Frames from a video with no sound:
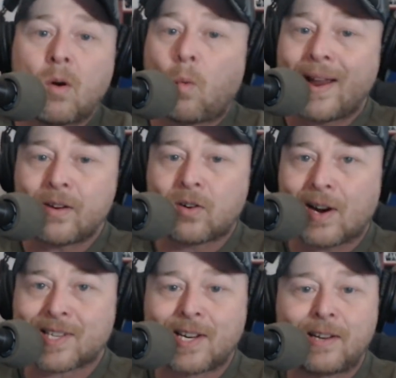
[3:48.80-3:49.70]
Wayne
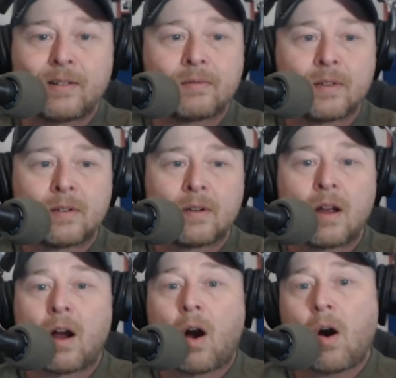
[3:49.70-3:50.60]
Gretzky,
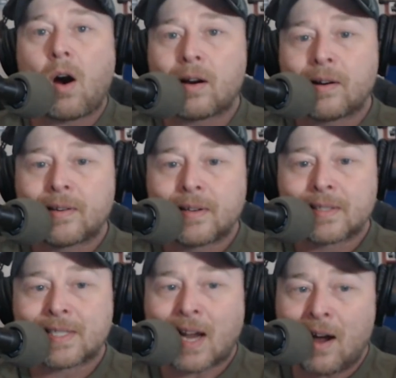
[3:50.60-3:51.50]
or
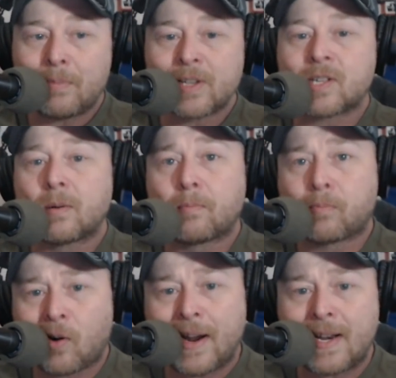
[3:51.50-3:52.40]
Thomas
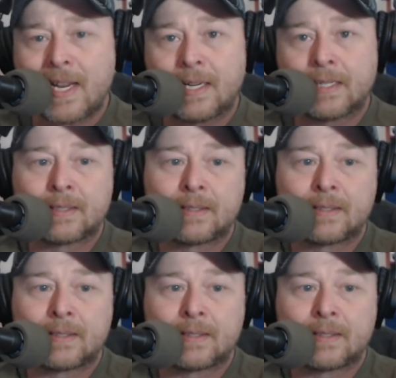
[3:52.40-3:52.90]
Brady,